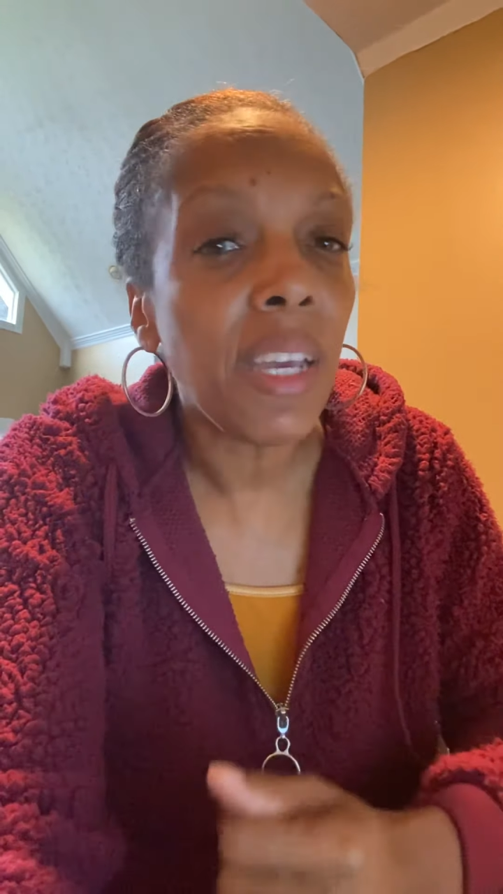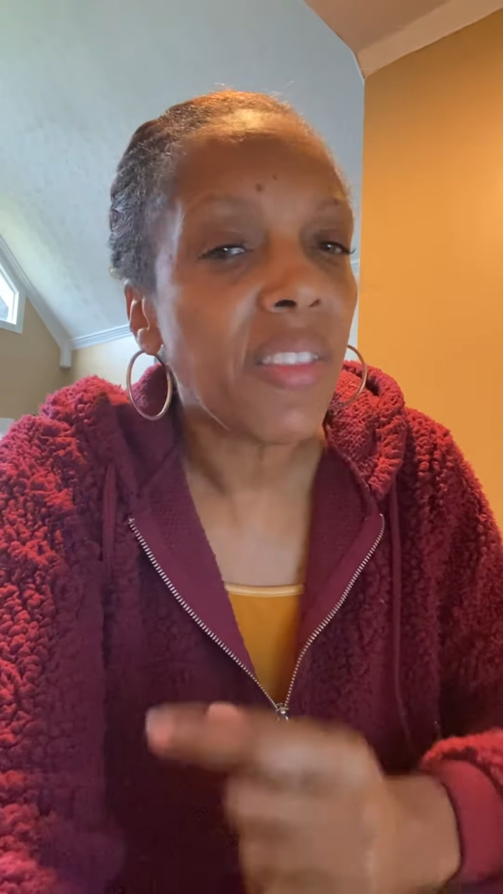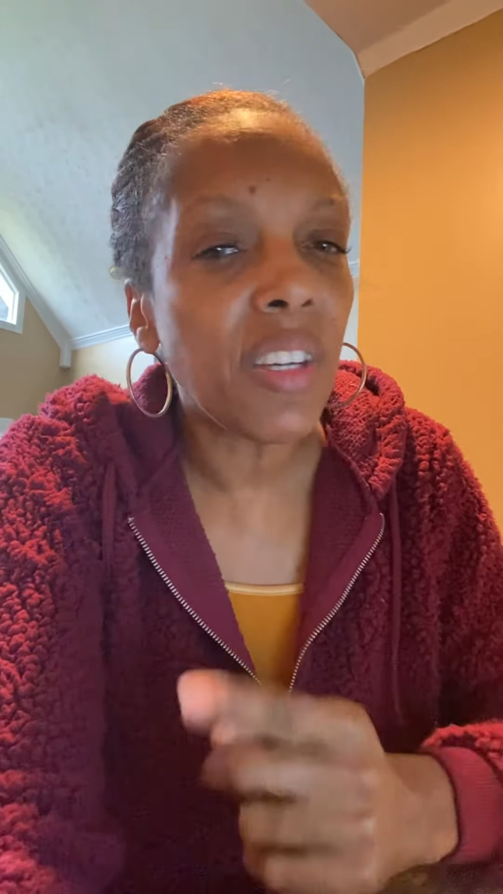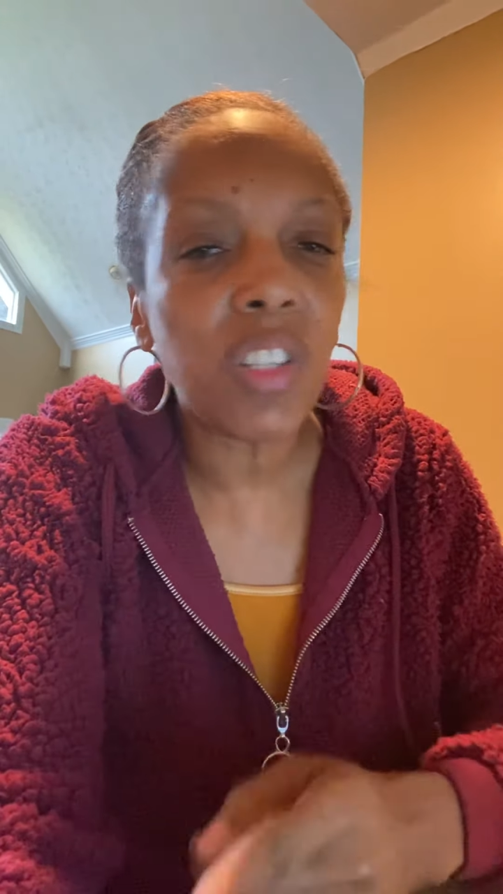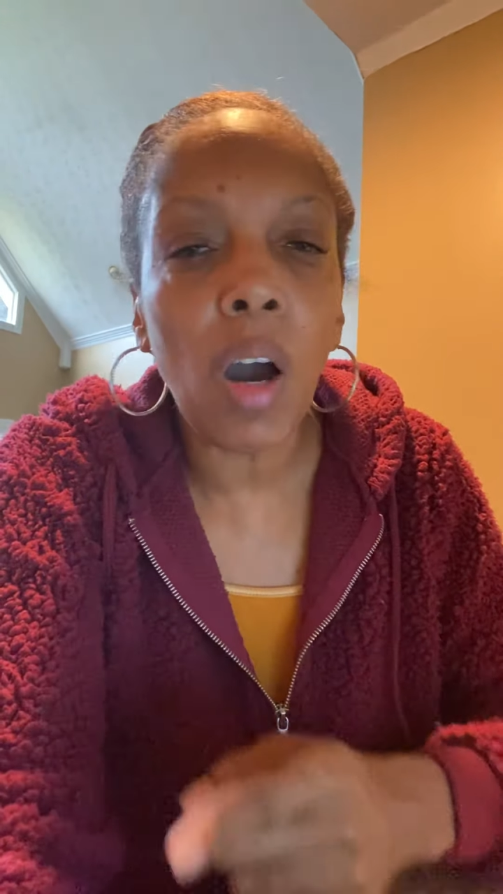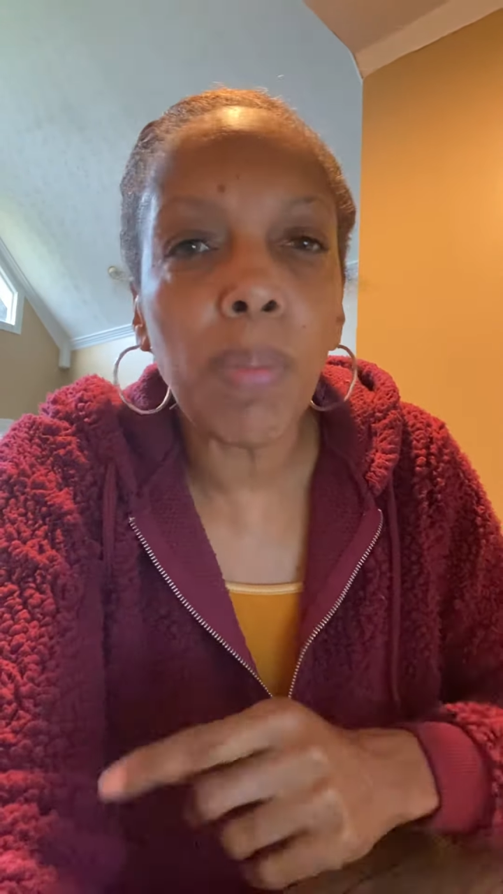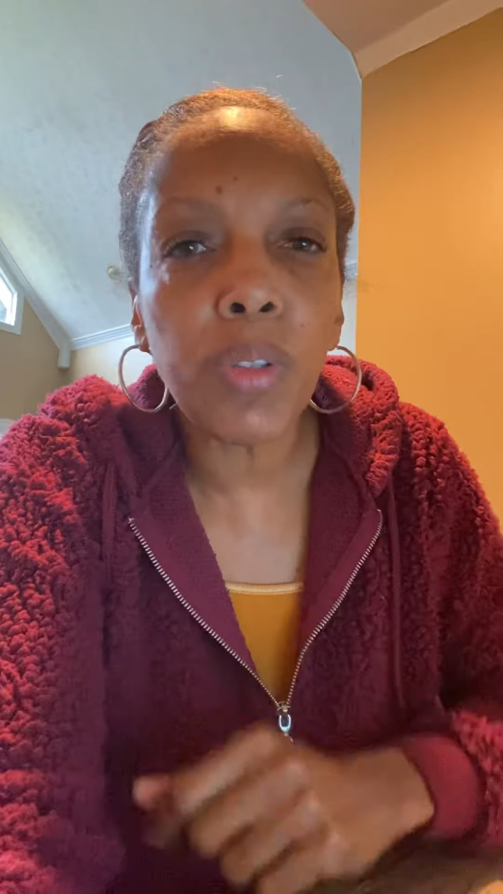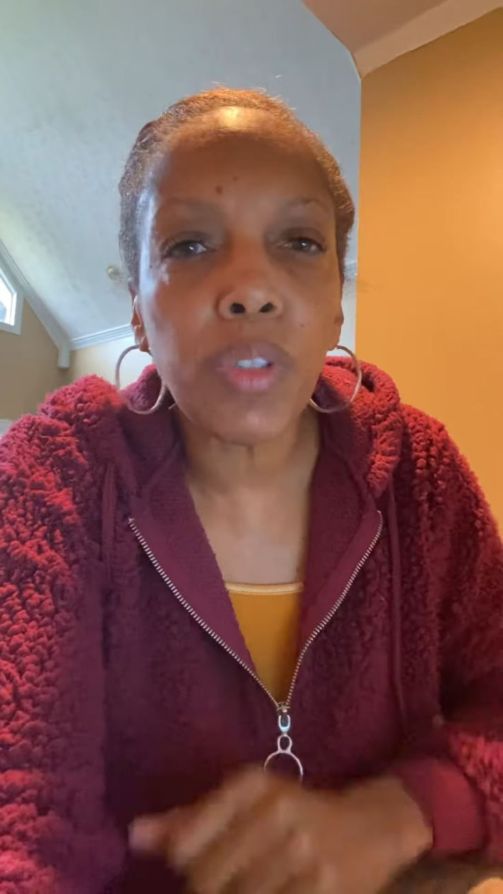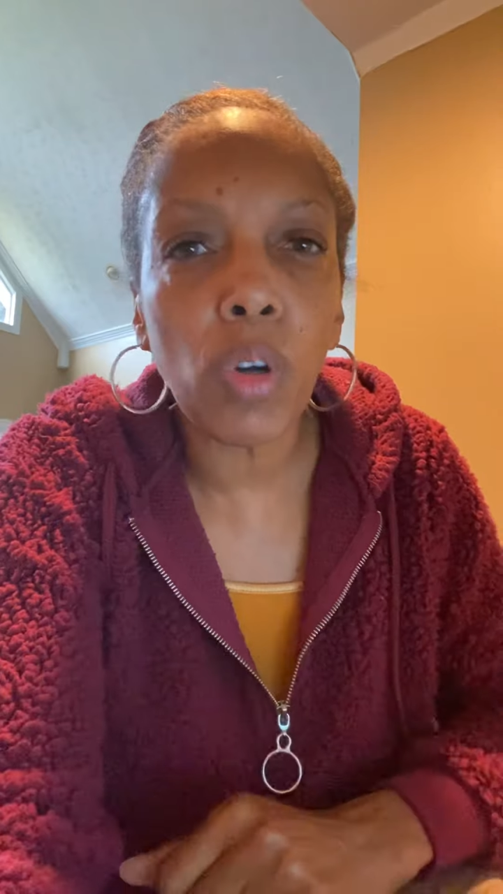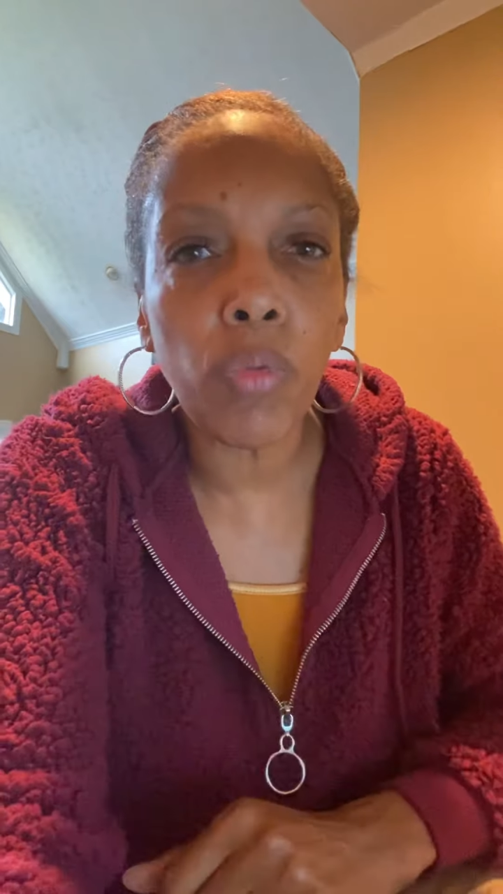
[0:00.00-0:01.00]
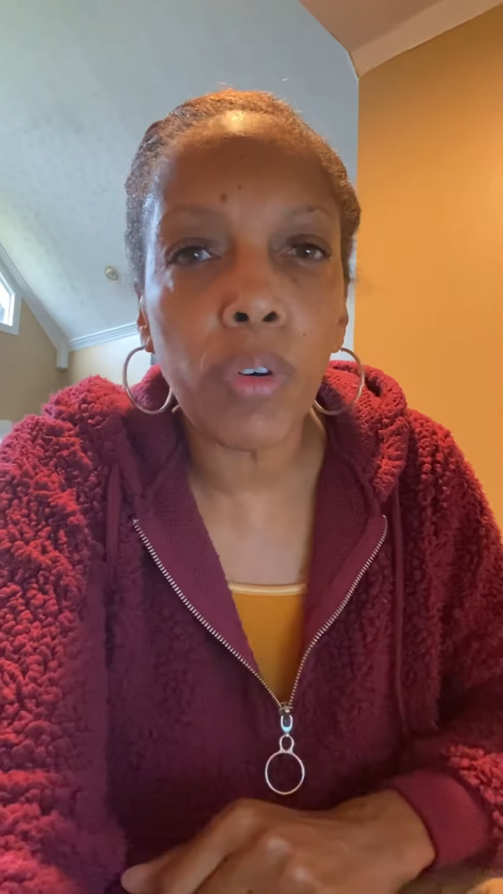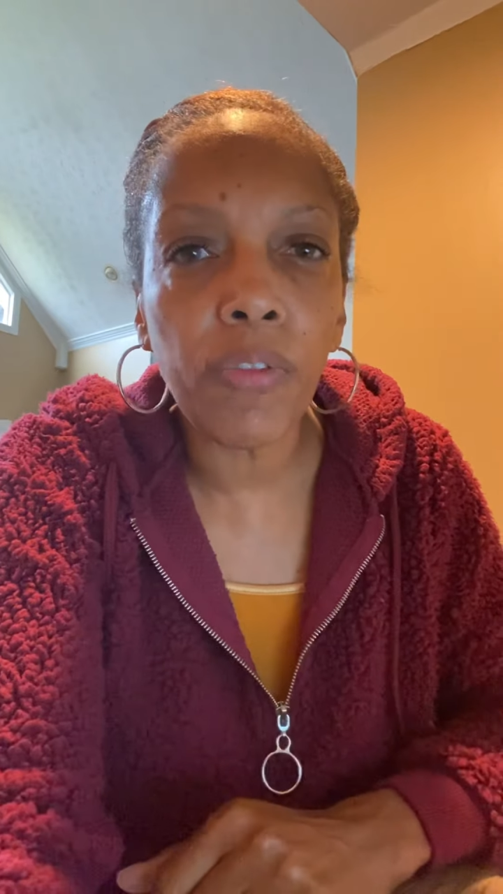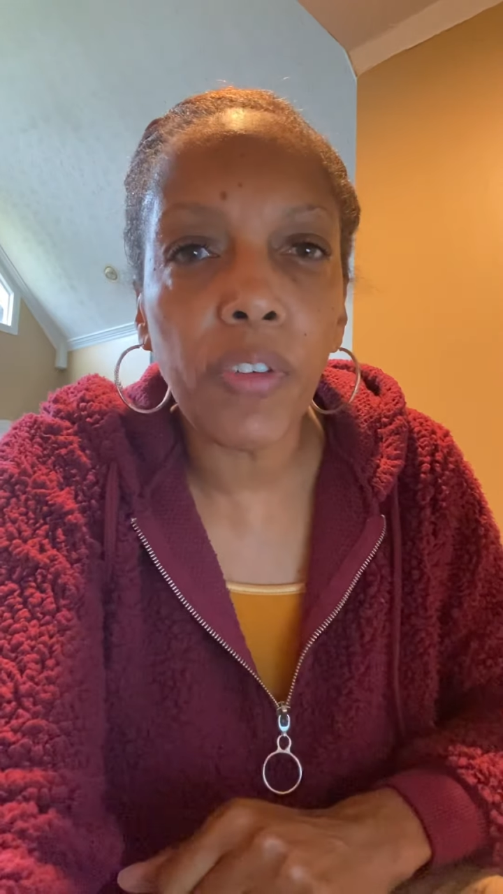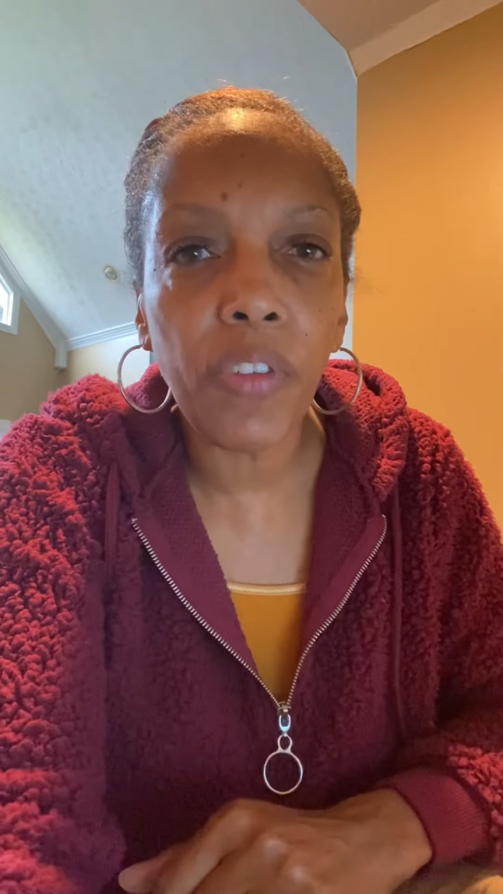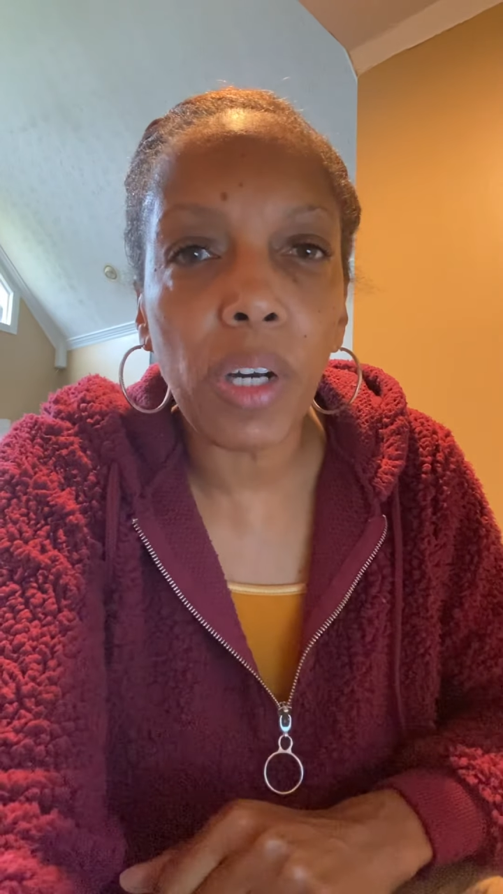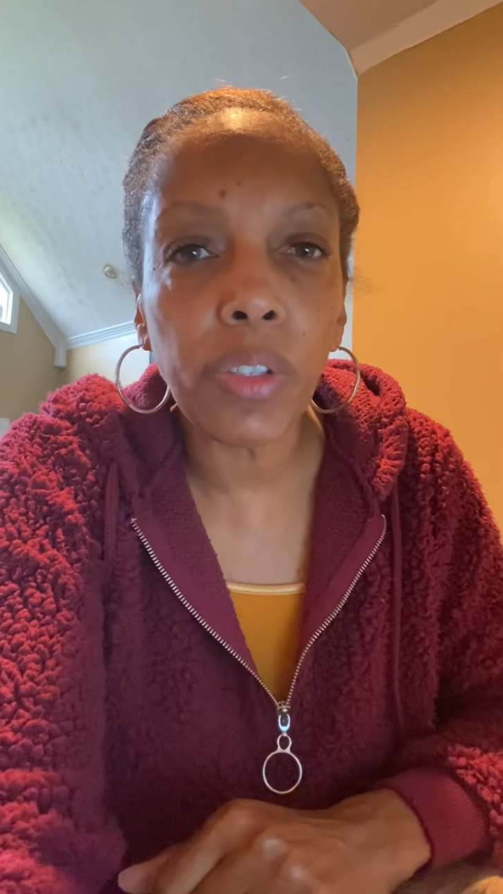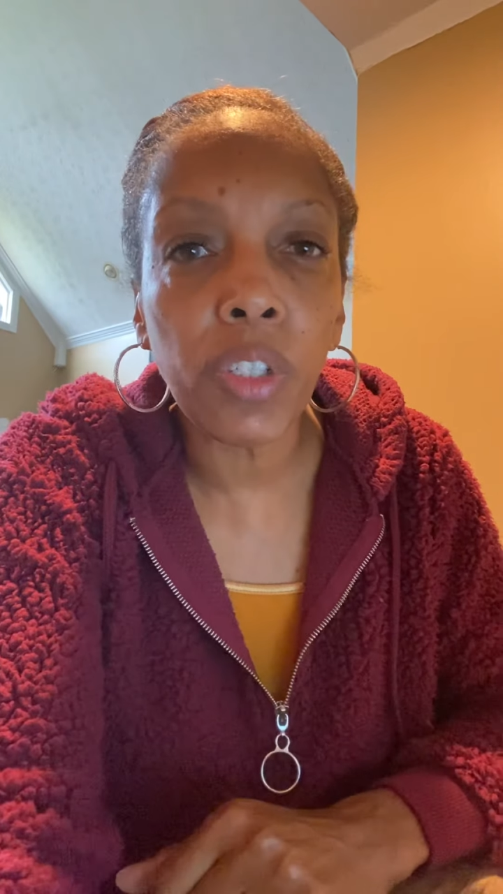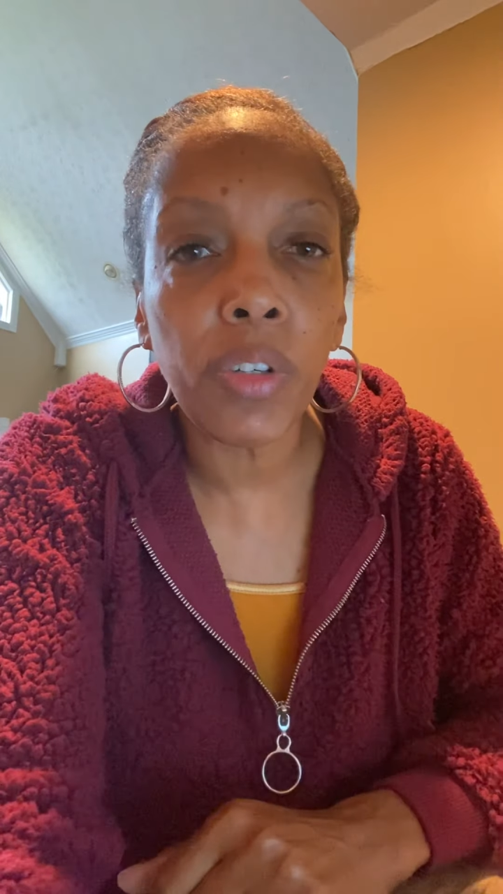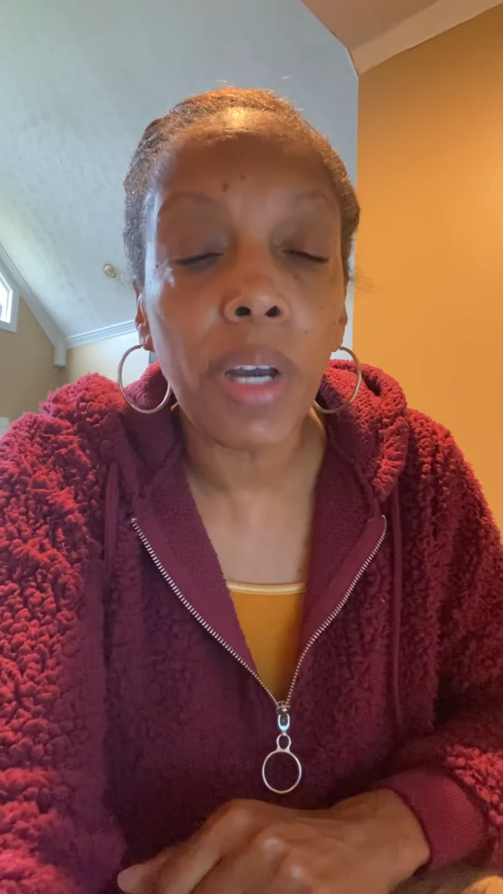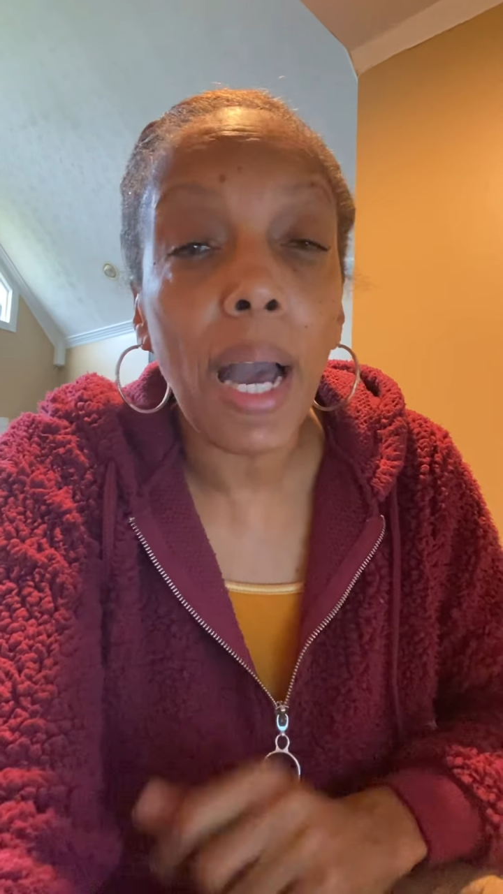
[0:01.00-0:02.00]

there's almost no room for failure.